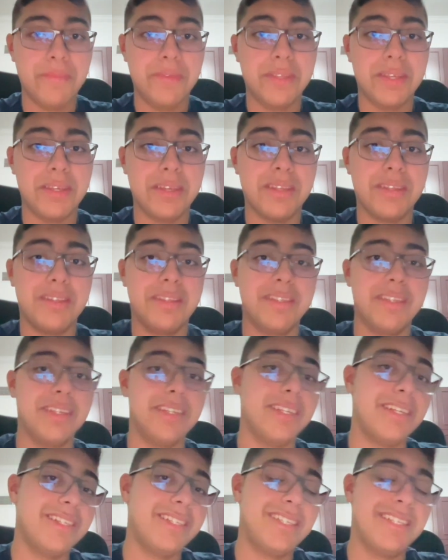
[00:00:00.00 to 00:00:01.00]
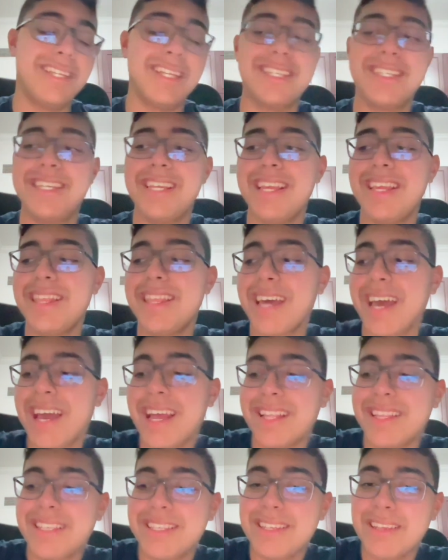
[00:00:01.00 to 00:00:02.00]
To, to, to see
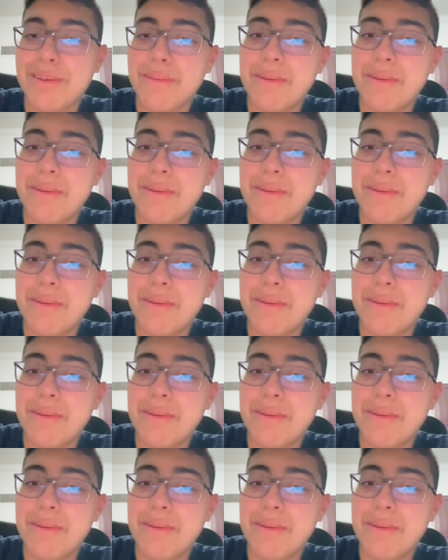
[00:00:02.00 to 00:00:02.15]
that